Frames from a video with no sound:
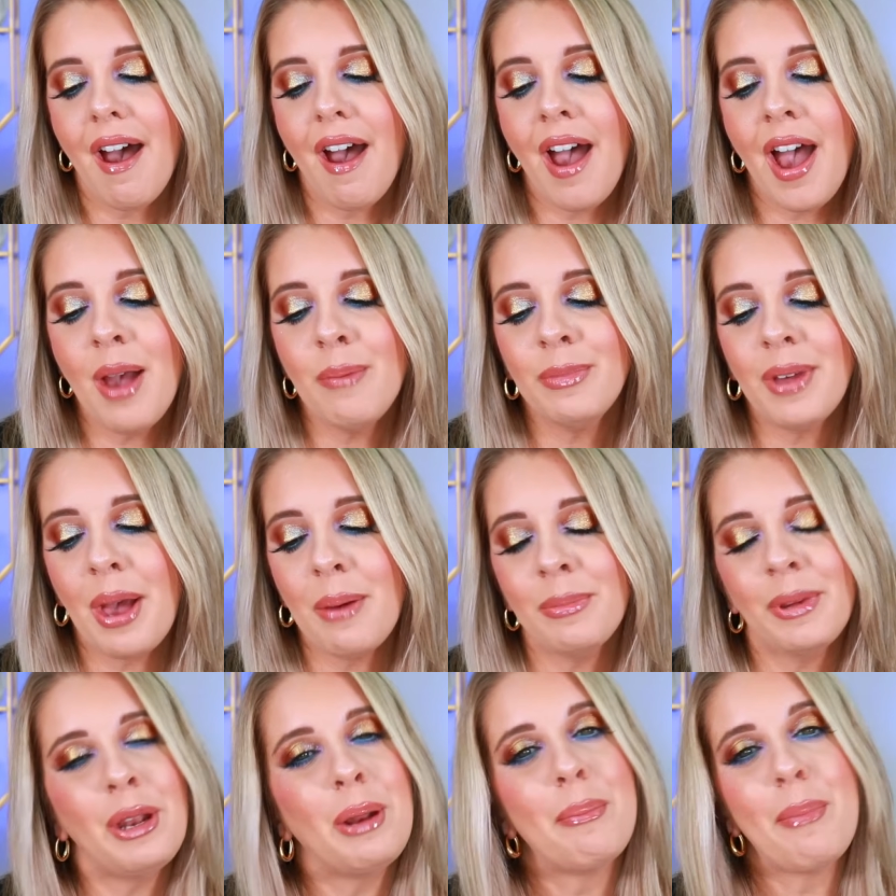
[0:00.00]
I'm,
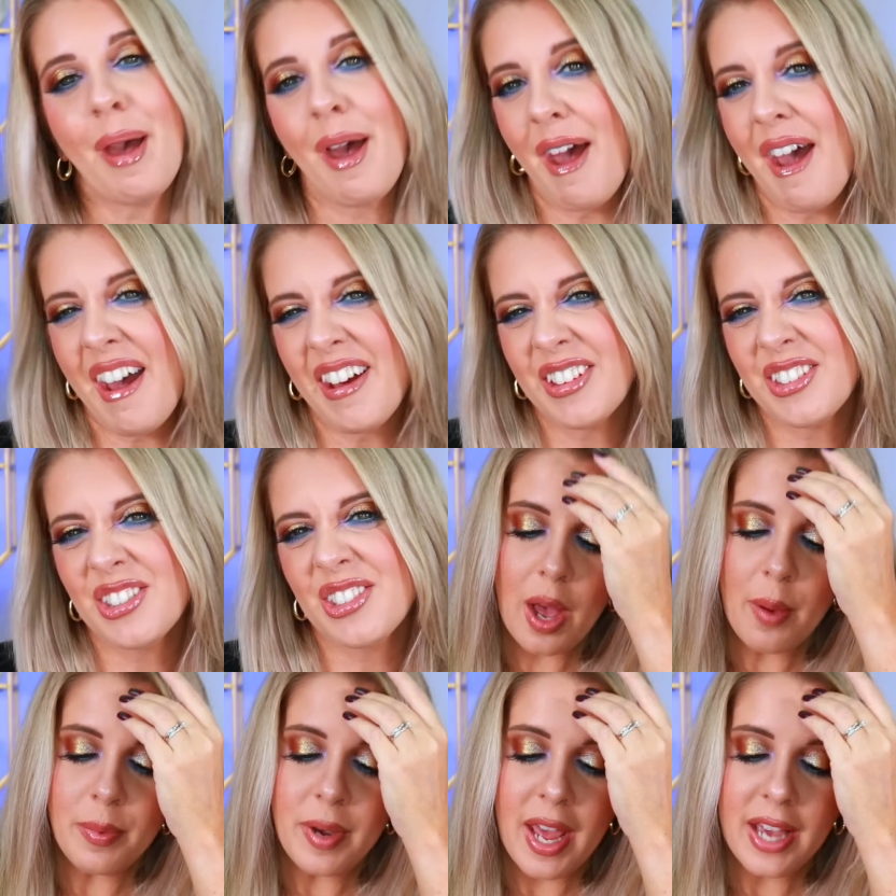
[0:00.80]
I'm gonna pass.
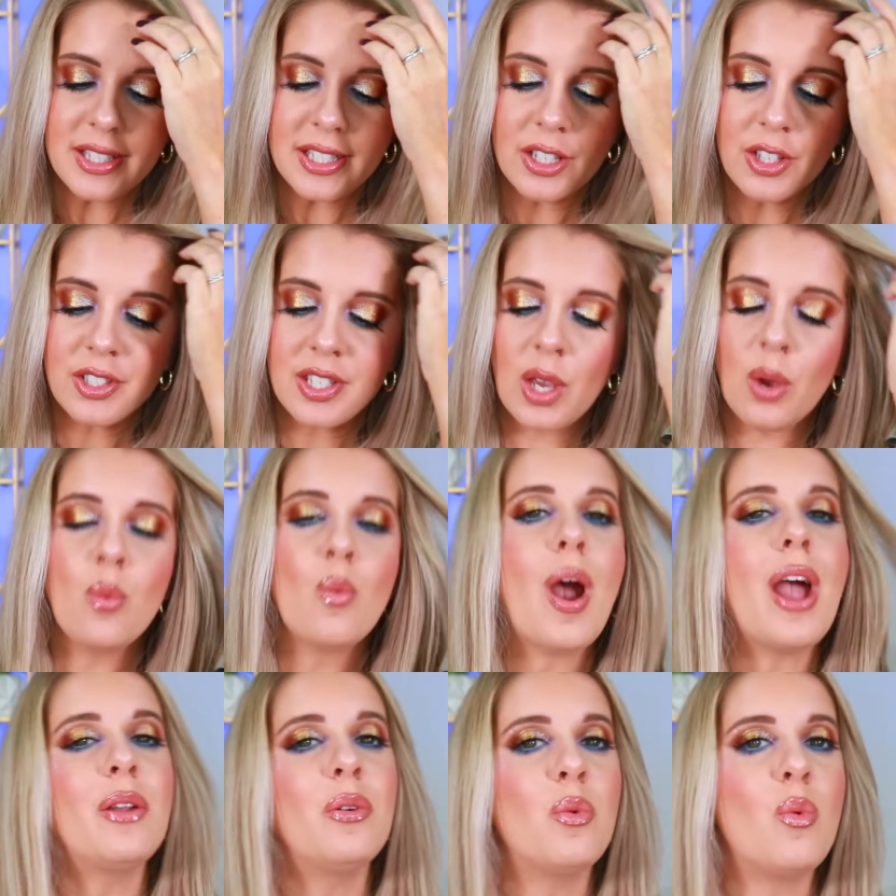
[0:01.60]
Up next, it looks like
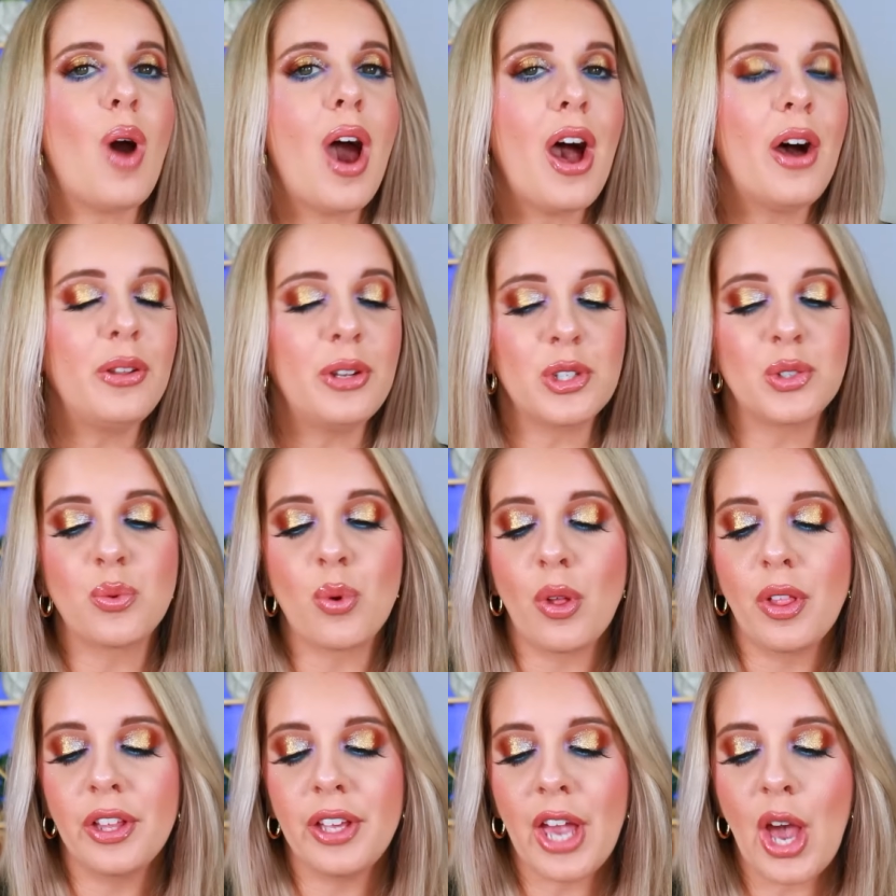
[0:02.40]
Wet n Wild is
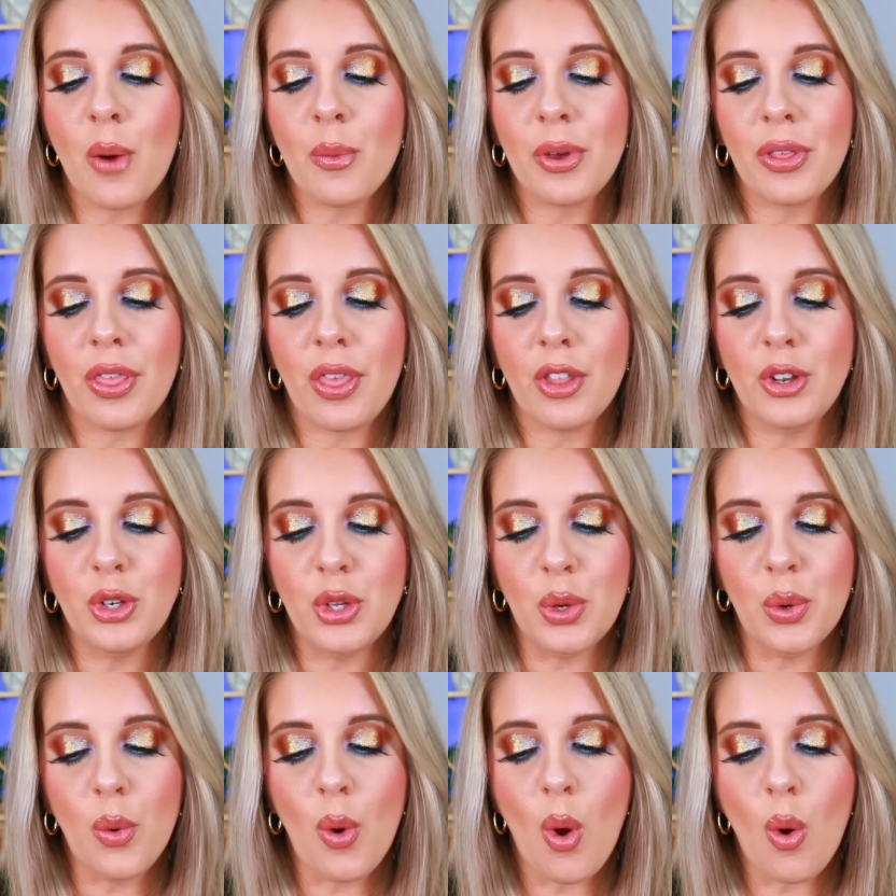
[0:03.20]
rolling out with
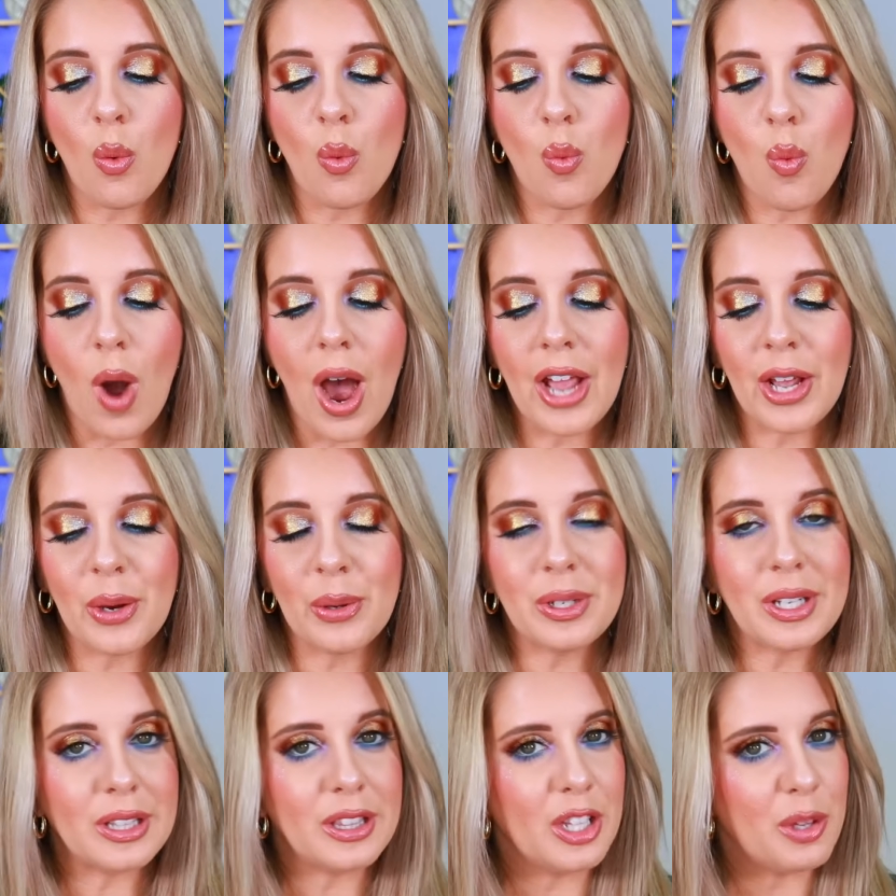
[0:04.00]
new
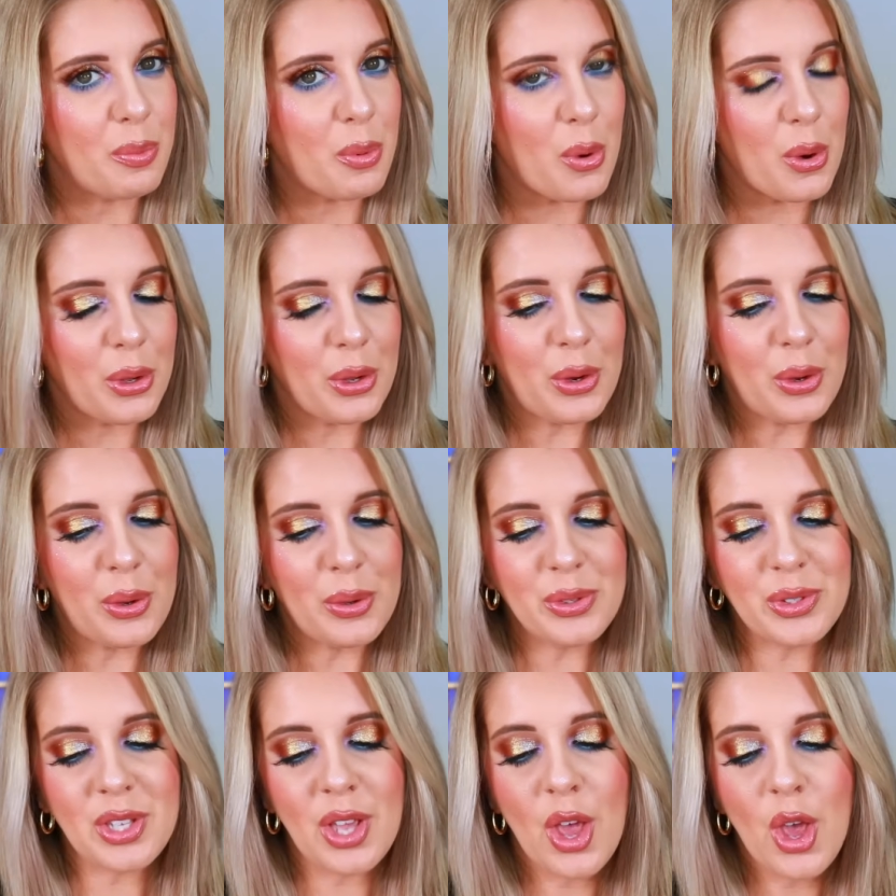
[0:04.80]
wild lip
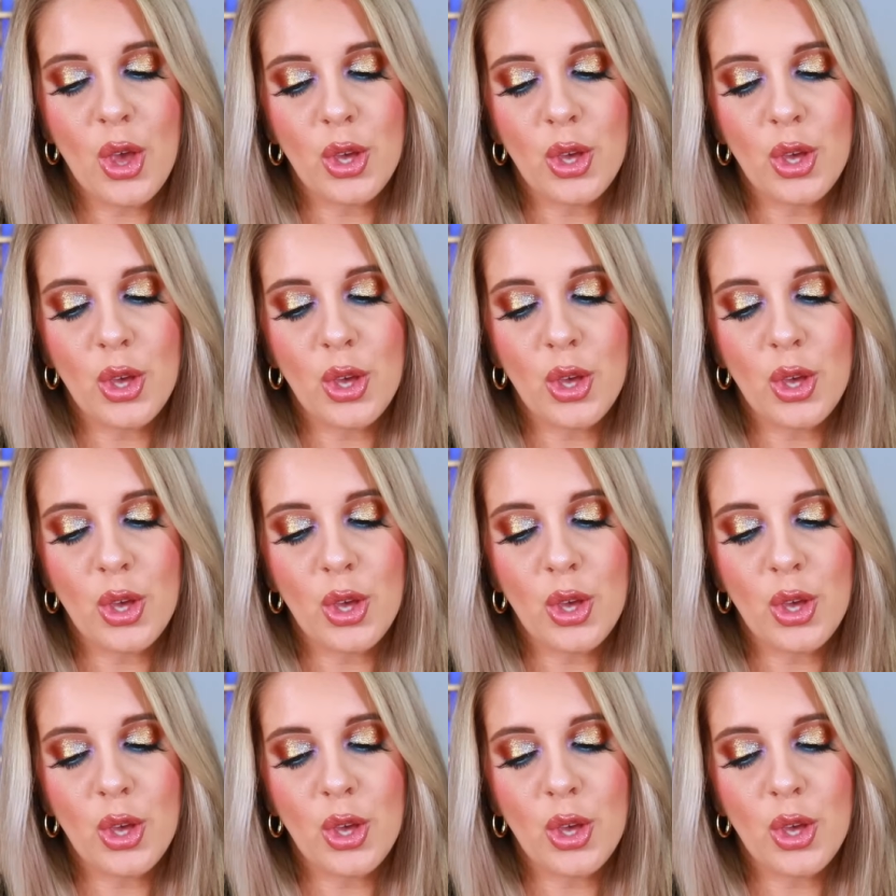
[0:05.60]
oils.